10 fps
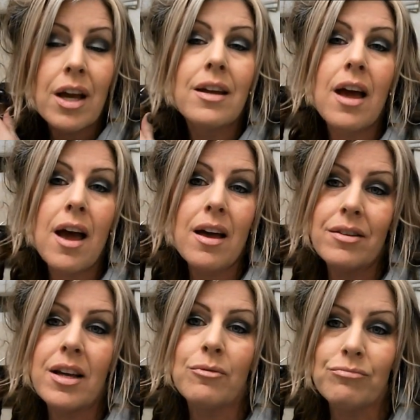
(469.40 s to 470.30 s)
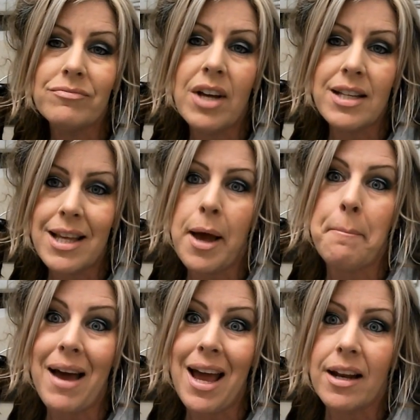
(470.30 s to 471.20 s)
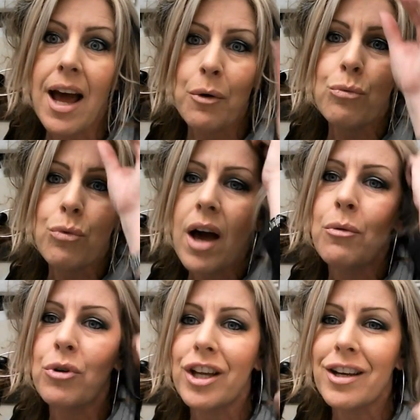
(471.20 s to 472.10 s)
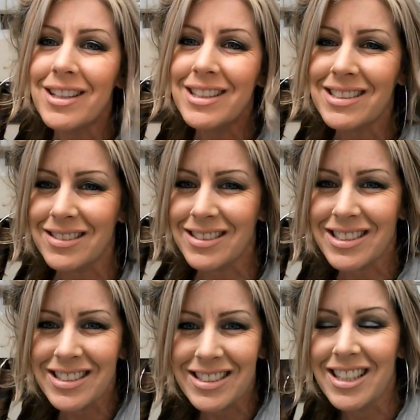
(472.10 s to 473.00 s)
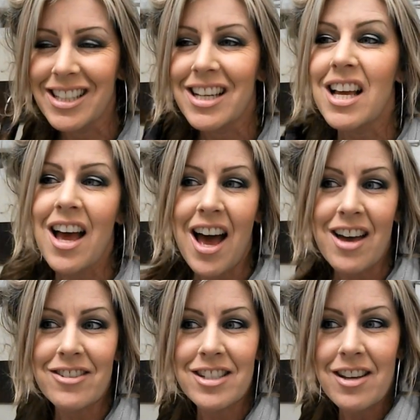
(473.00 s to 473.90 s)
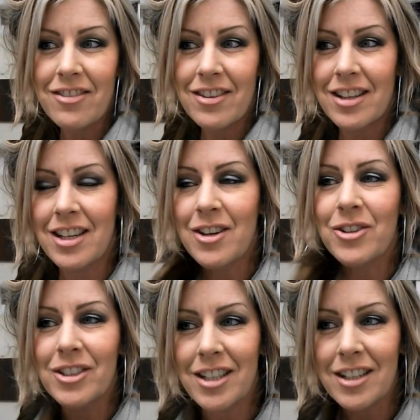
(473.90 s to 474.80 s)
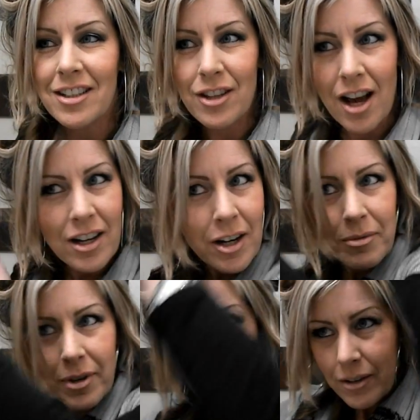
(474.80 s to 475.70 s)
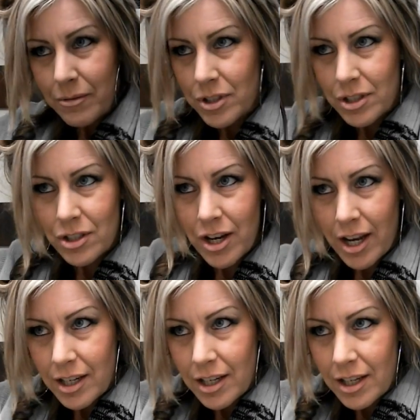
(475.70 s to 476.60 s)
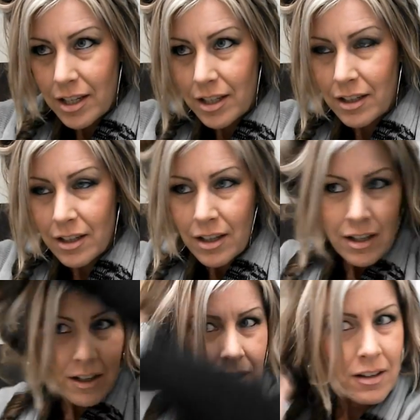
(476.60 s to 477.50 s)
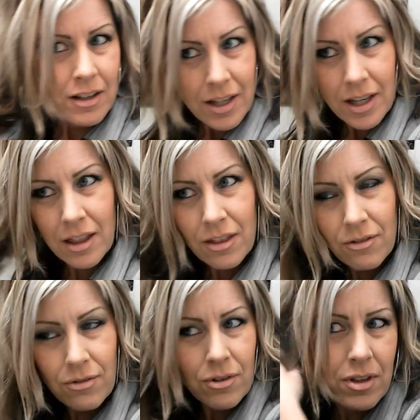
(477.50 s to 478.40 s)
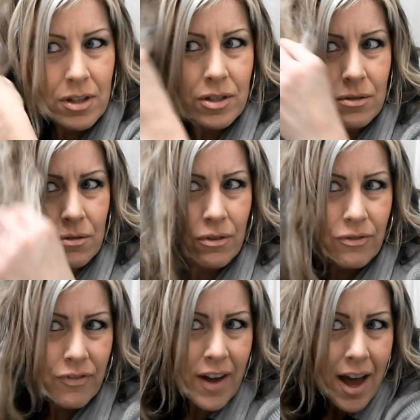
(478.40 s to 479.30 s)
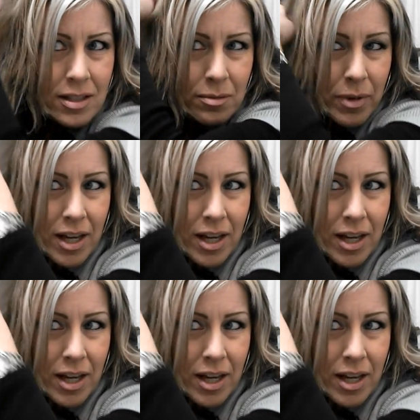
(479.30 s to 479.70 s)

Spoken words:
And not, I say I might, I would. I would definitely hold it longer, but I'm just trying to get through this real fast.